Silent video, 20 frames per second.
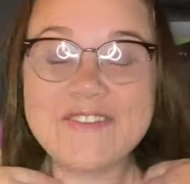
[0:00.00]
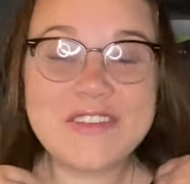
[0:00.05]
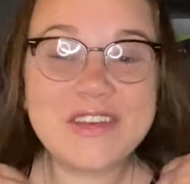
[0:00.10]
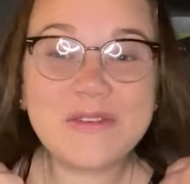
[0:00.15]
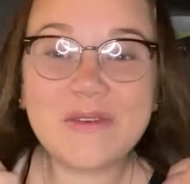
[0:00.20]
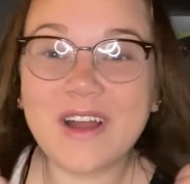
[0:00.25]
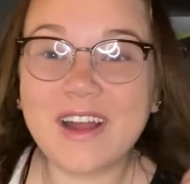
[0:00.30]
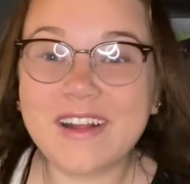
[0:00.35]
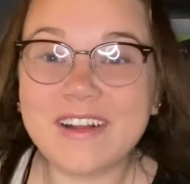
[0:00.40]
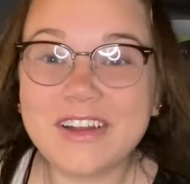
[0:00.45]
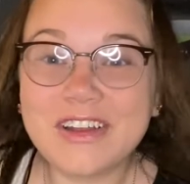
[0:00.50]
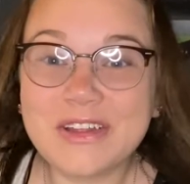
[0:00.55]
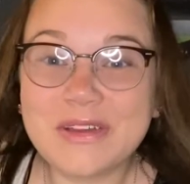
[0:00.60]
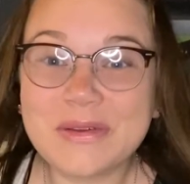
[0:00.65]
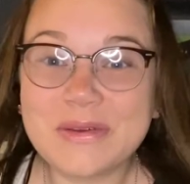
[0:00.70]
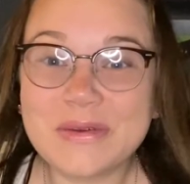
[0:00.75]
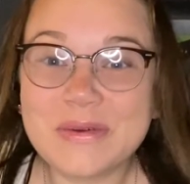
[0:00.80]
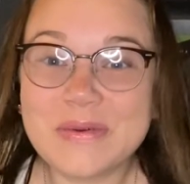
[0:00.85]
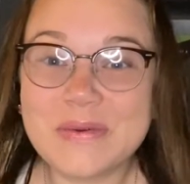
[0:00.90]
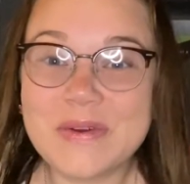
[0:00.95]
you are
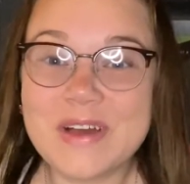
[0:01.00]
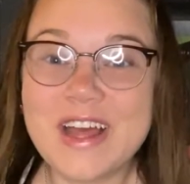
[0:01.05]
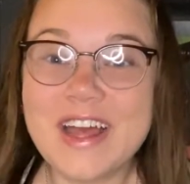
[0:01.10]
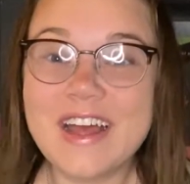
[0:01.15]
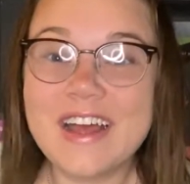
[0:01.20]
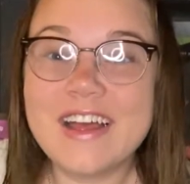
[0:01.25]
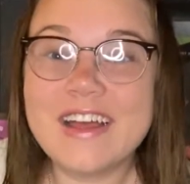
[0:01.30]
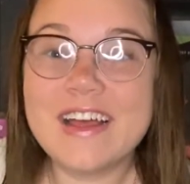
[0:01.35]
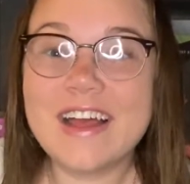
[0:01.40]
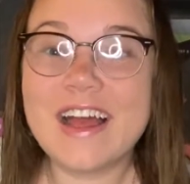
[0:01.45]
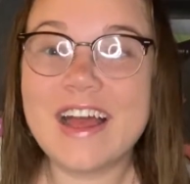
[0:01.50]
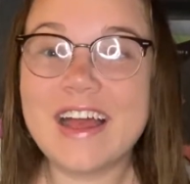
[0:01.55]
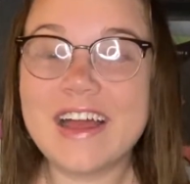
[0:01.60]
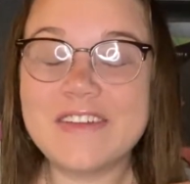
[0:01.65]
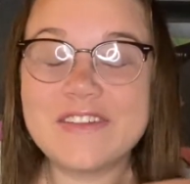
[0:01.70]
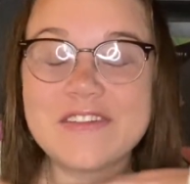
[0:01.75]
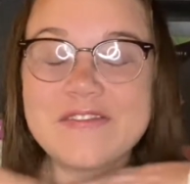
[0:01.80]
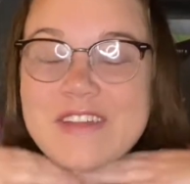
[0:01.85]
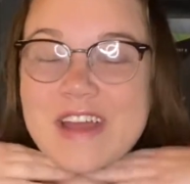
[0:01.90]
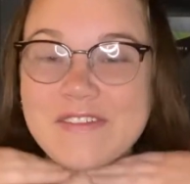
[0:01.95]
new and
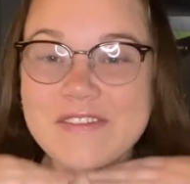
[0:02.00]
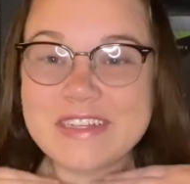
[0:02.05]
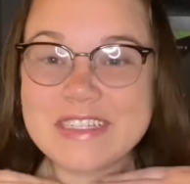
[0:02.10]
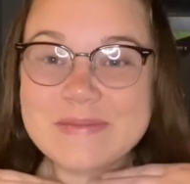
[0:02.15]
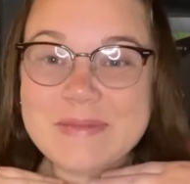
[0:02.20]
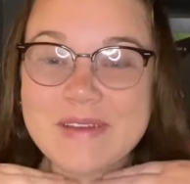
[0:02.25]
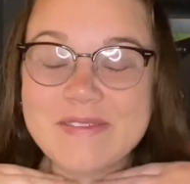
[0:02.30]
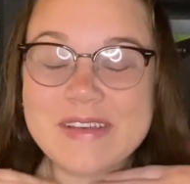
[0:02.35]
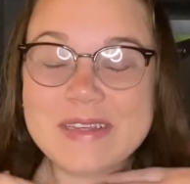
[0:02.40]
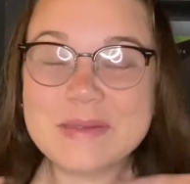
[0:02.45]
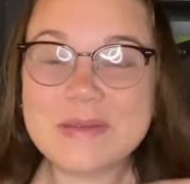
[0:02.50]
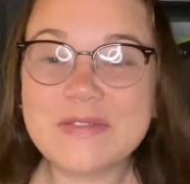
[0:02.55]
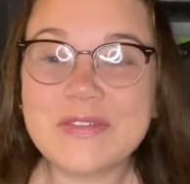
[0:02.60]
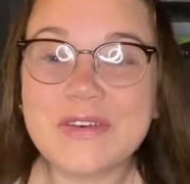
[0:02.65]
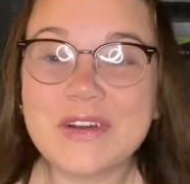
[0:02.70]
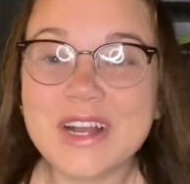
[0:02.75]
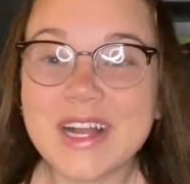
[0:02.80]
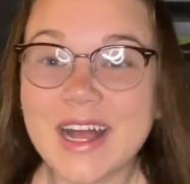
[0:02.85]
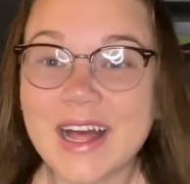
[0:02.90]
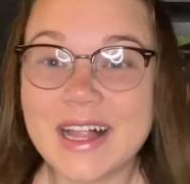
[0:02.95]
you've never seen my face
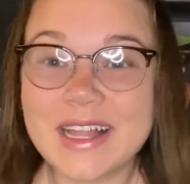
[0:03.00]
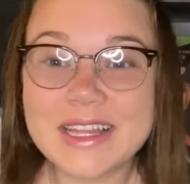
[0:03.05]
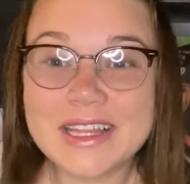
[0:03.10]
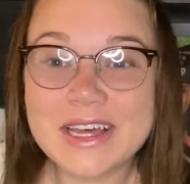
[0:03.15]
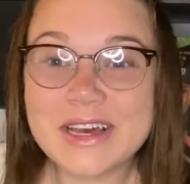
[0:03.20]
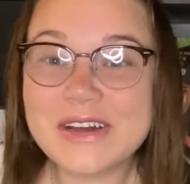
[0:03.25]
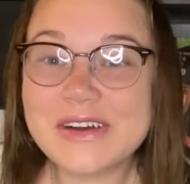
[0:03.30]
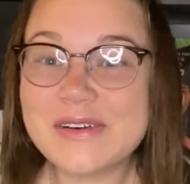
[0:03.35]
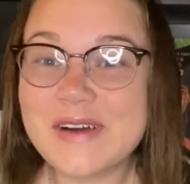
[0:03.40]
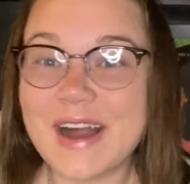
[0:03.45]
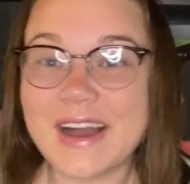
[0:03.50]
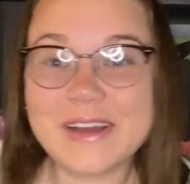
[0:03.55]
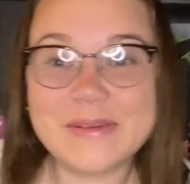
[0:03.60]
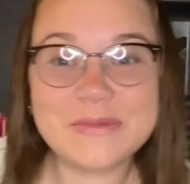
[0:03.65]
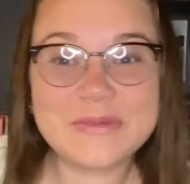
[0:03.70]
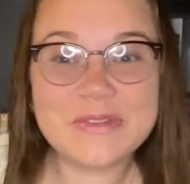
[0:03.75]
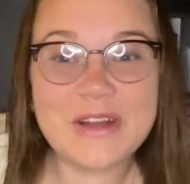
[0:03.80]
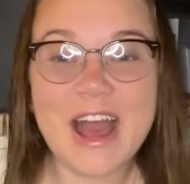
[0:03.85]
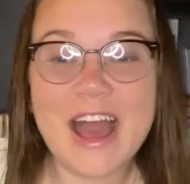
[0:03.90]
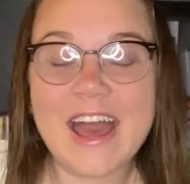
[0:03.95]
before, hello,
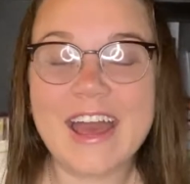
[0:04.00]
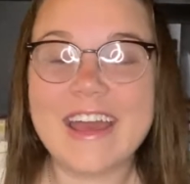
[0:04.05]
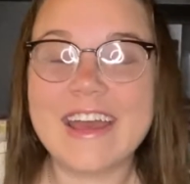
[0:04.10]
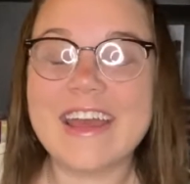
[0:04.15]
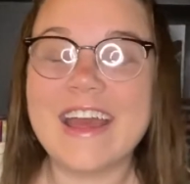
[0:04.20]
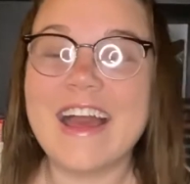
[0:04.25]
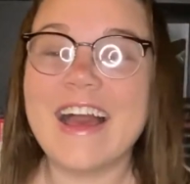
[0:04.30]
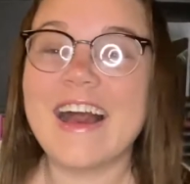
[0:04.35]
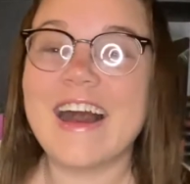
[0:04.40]
I'm Rye.